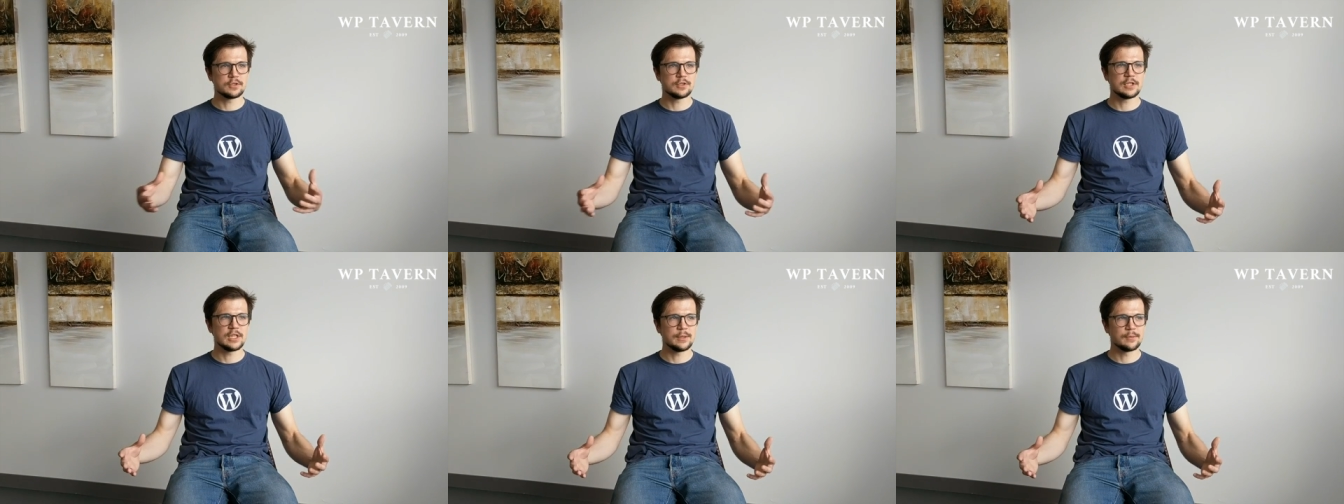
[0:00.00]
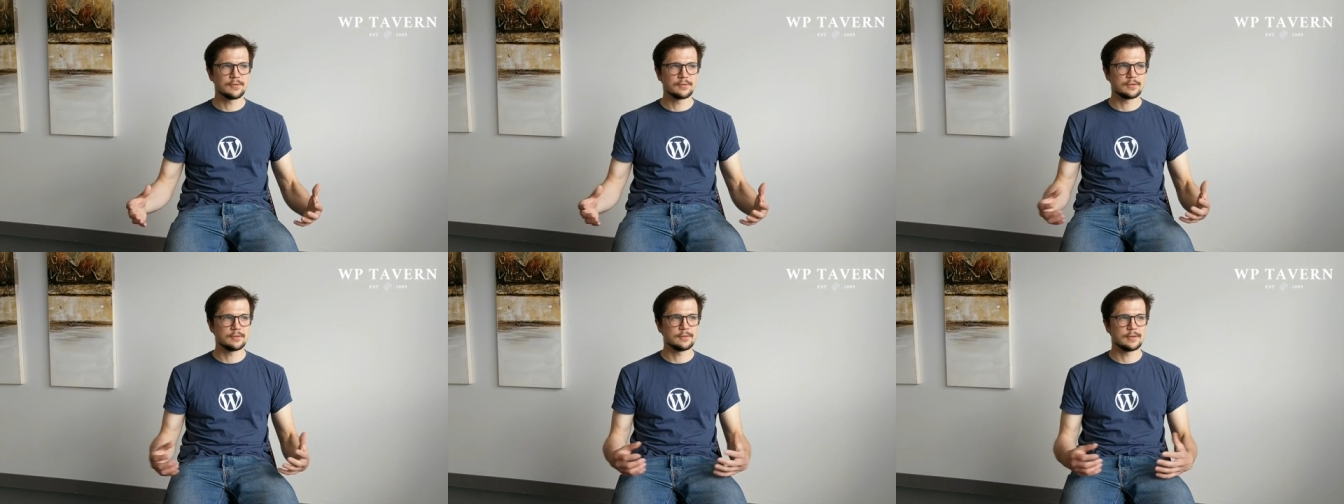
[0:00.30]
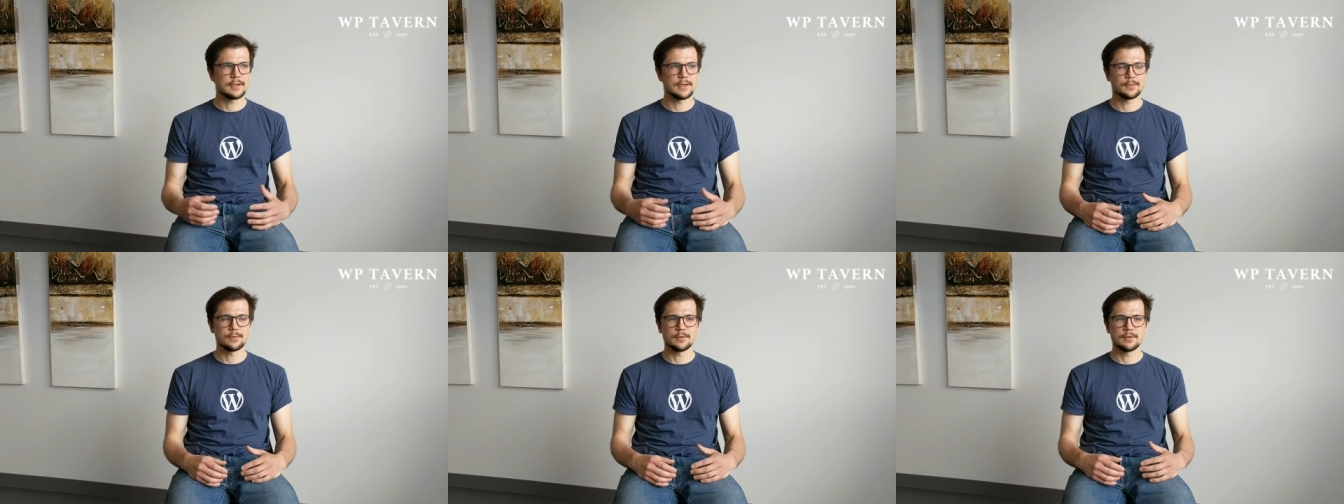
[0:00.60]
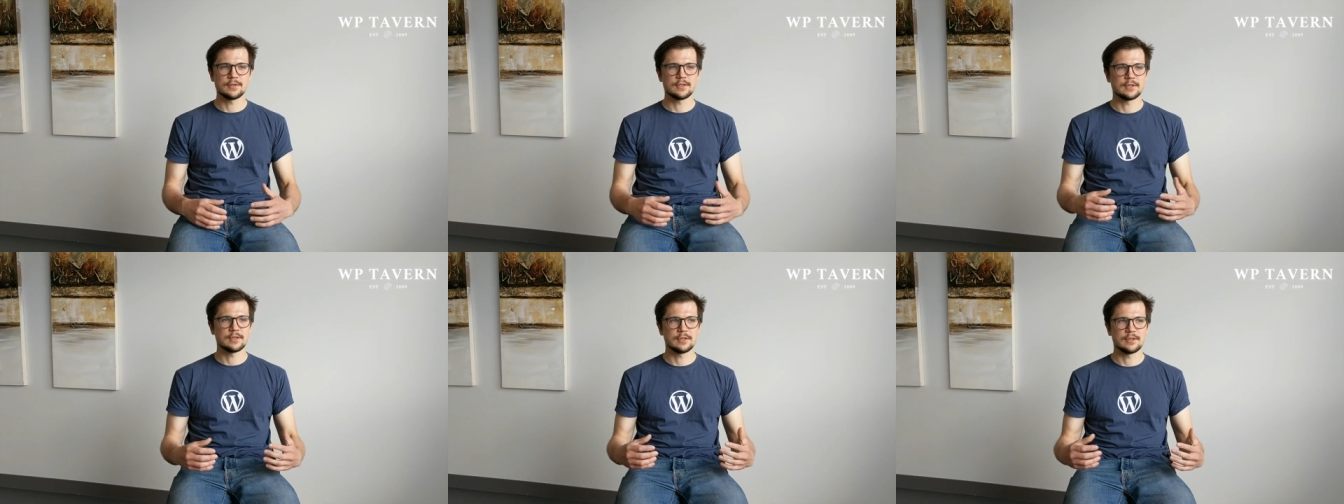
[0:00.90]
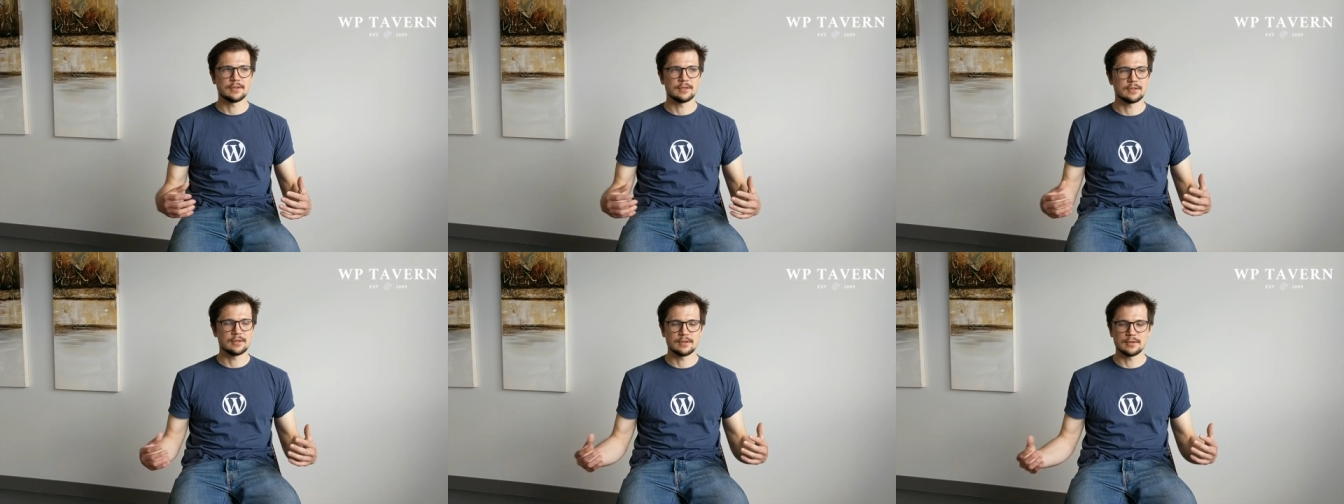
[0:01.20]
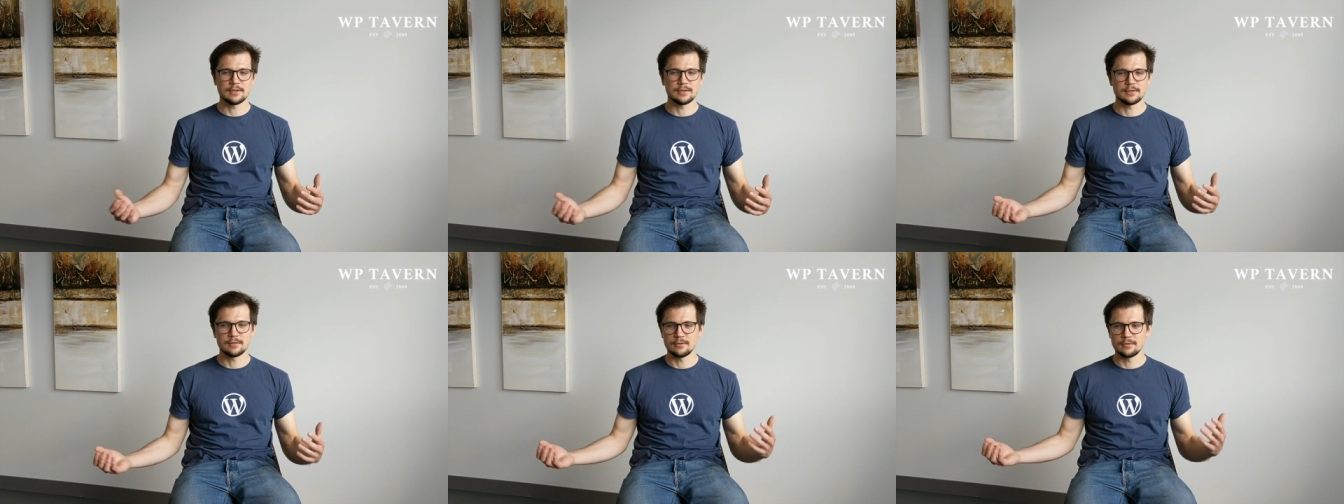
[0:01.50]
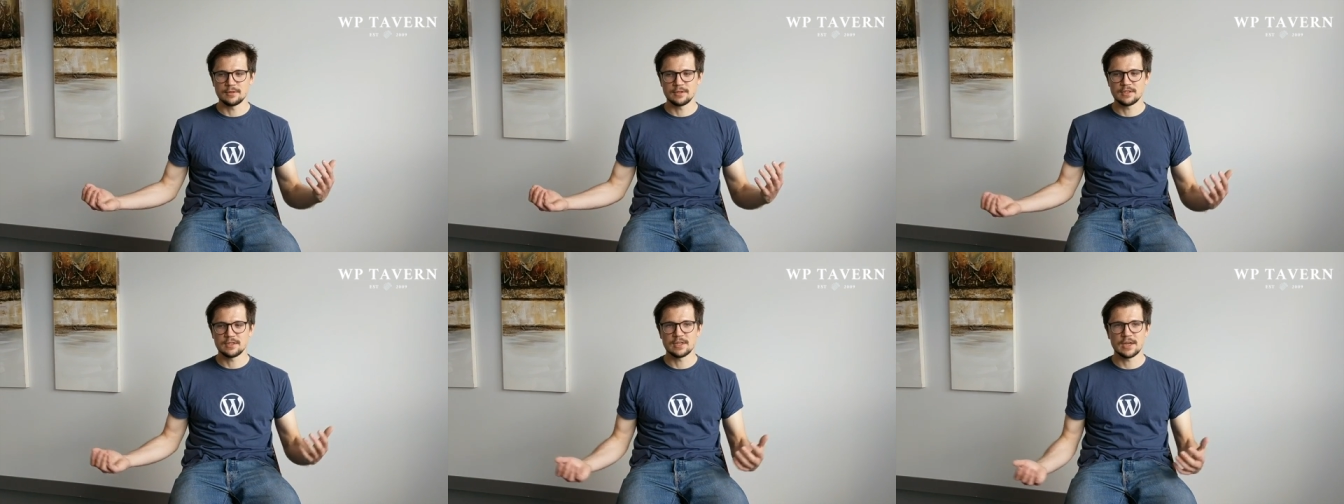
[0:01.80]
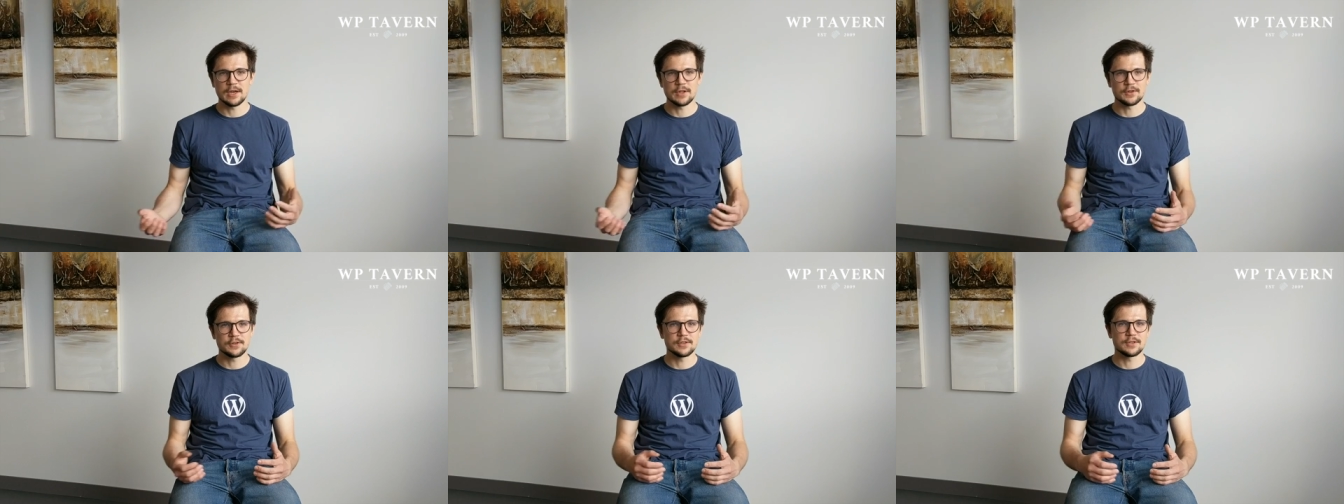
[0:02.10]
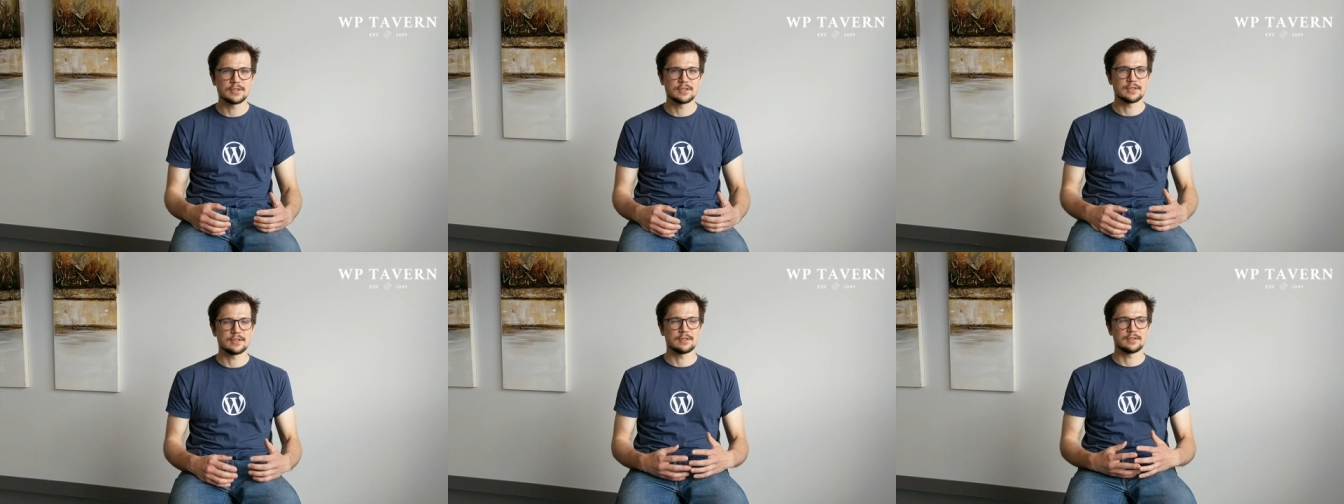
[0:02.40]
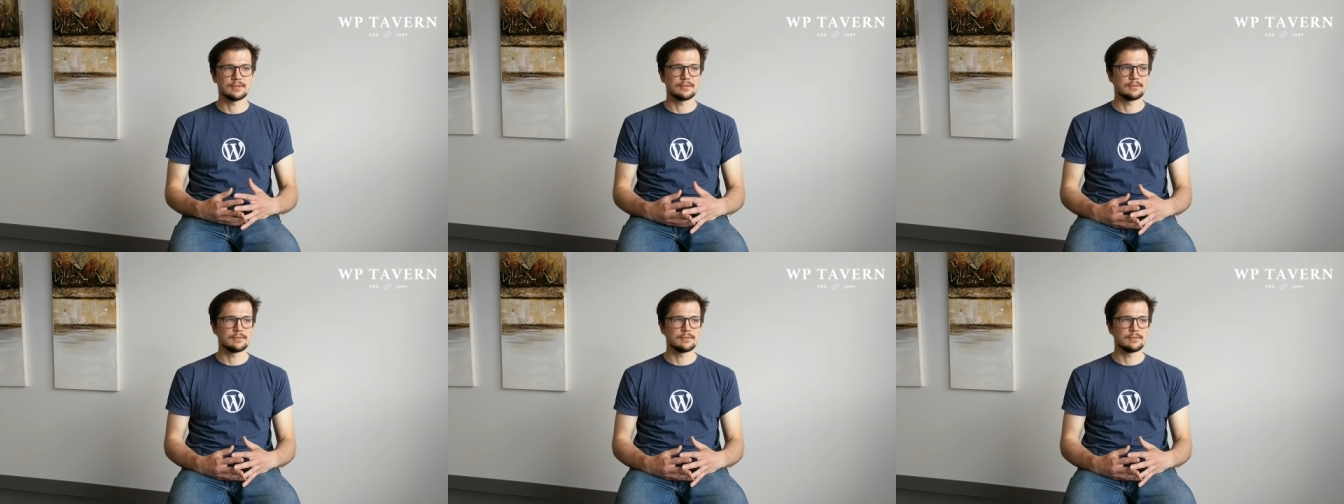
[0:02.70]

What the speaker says: team of developers and designers,